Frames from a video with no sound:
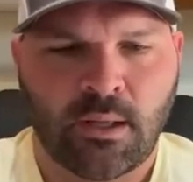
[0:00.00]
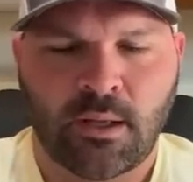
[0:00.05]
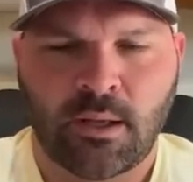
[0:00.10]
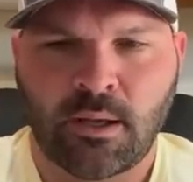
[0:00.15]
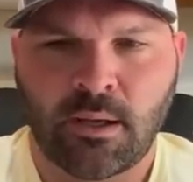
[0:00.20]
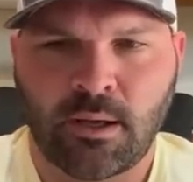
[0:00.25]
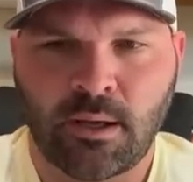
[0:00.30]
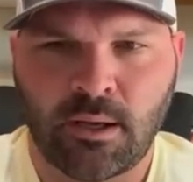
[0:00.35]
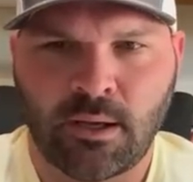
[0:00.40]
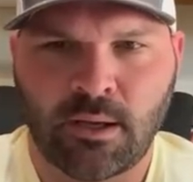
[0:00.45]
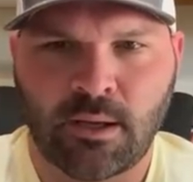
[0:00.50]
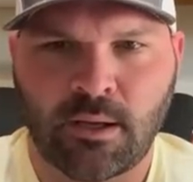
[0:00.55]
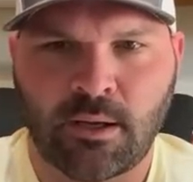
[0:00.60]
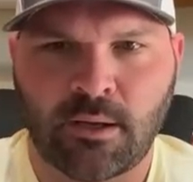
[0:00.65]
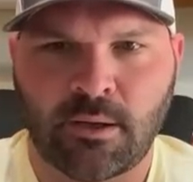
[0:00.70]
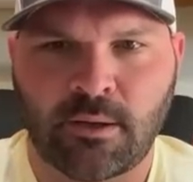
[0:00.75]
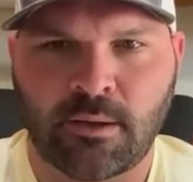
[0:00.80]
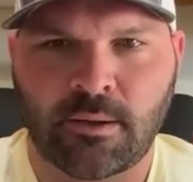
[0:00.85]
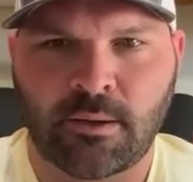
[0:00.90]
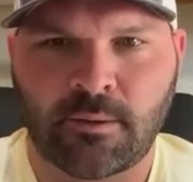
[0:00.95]

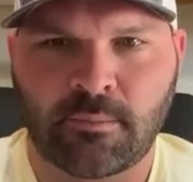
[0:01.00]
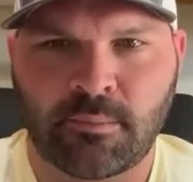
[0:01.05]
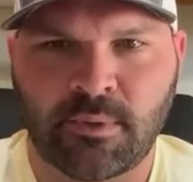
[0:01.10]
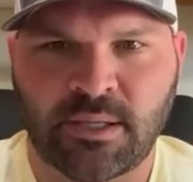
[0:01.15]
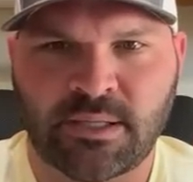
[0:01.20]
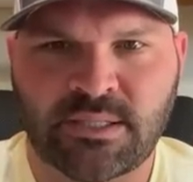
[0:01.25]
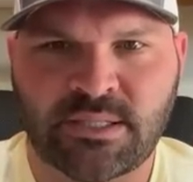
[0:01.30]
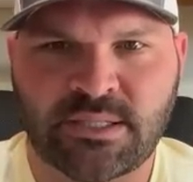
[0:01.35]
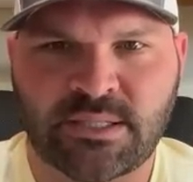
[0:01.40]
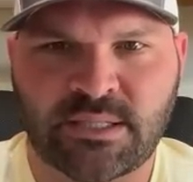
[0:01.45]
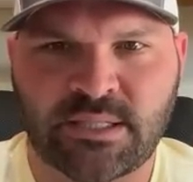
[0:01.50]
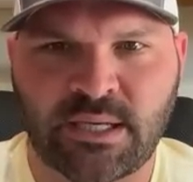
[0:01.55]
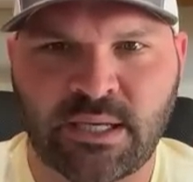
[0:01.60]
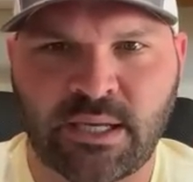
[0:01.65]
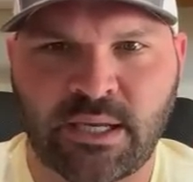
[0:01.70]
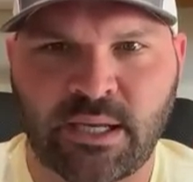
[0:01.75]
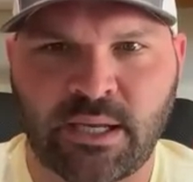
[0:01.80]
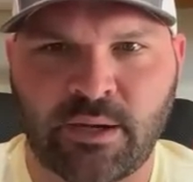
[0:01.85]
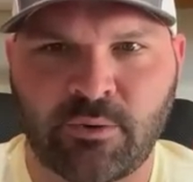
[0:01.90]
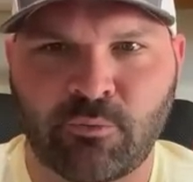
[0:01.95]
Let's
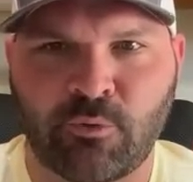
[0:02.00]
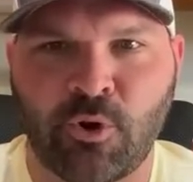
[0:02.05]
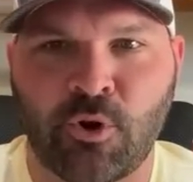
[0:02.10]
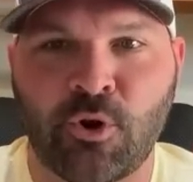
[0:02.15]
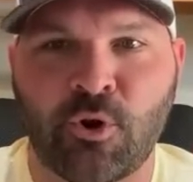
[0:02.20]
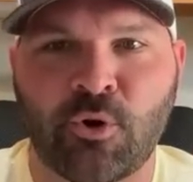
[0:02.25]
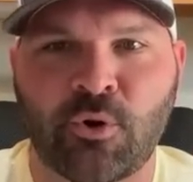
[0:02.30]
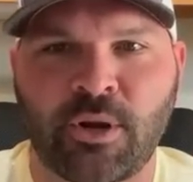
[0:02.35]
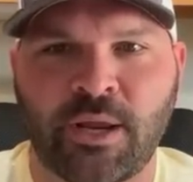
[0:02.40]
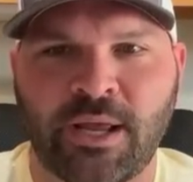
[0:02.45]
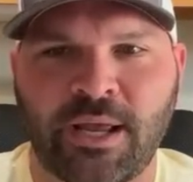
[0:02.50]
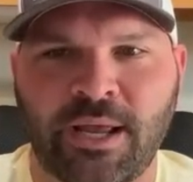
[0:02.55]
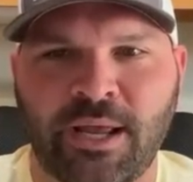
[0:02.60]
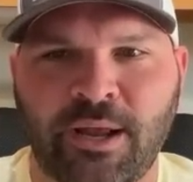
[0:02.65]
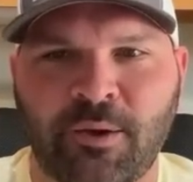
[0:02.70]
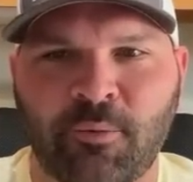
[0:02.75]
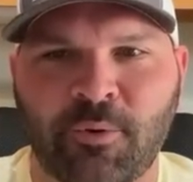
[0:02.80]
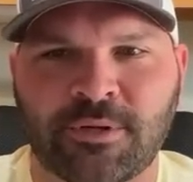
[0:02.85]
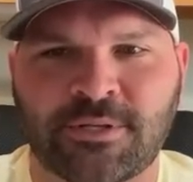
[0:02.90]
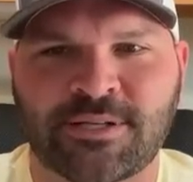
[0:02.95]
see.
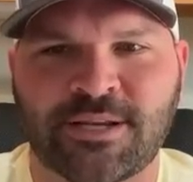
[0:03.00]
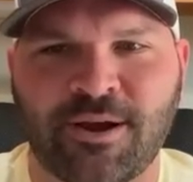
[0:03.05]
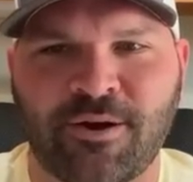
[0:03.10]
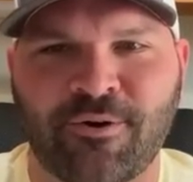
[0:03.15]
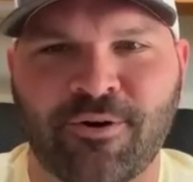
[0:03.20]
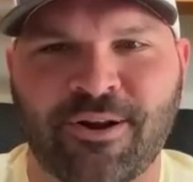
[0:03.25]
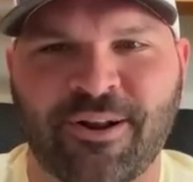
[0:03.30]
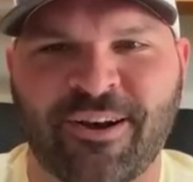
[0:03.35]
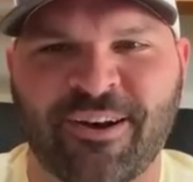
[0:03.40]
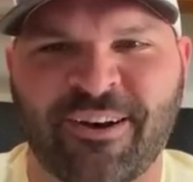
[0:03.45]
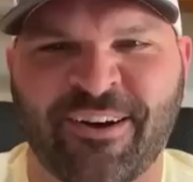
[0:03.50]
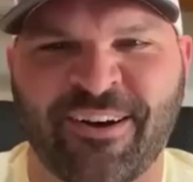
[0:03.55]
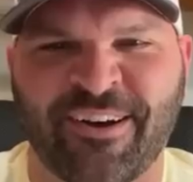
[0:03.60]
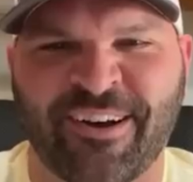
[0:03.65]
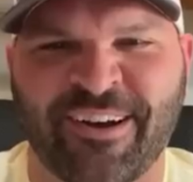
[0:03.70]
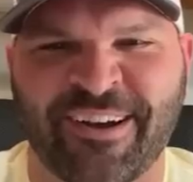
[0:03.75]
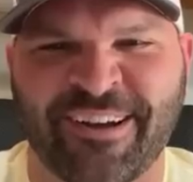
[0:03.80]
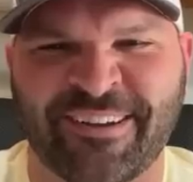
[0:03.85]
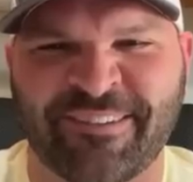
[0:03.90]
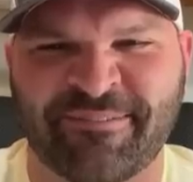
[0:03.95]
Rooney, what's going
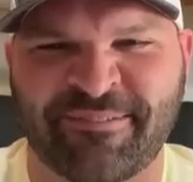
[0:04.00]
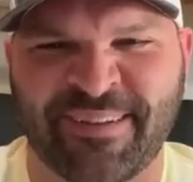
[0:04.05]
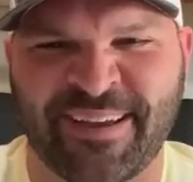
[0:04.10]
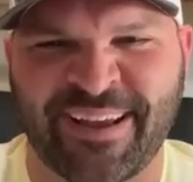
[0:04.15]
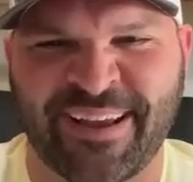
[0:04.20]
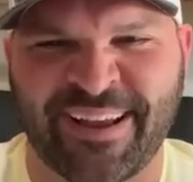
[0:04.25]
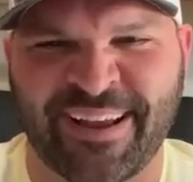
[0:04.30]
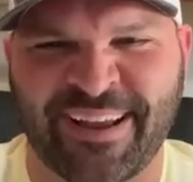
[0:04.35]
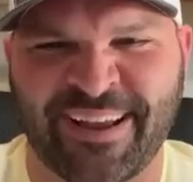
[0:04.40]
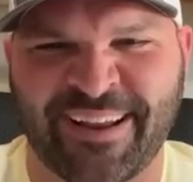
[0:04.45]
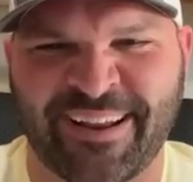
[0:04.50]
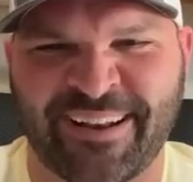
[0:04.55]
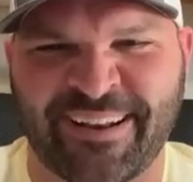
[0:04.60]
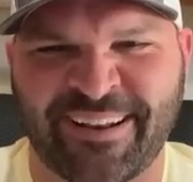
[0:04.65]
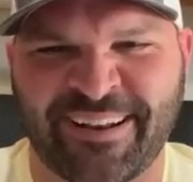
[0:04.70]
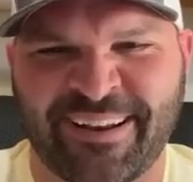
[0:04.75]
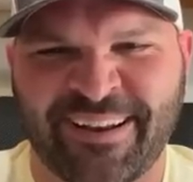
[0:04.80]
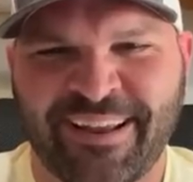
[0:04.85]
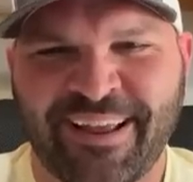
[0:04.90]
on, man?